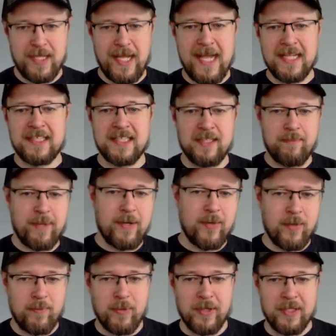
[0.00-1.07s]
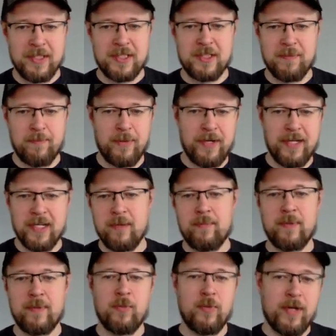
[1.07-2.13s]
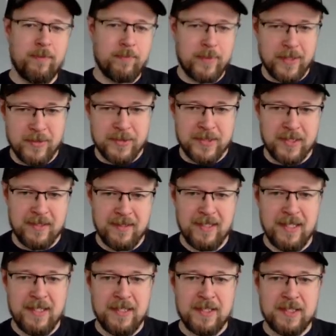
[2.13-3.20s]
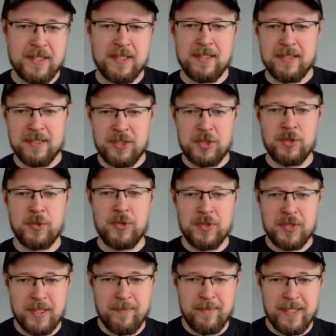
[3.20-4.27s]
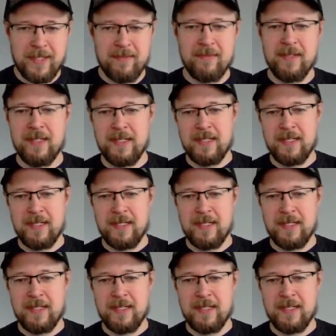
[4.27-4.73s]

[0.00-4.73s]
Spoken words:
exit PowerPoint to bring up a web browser to show you something,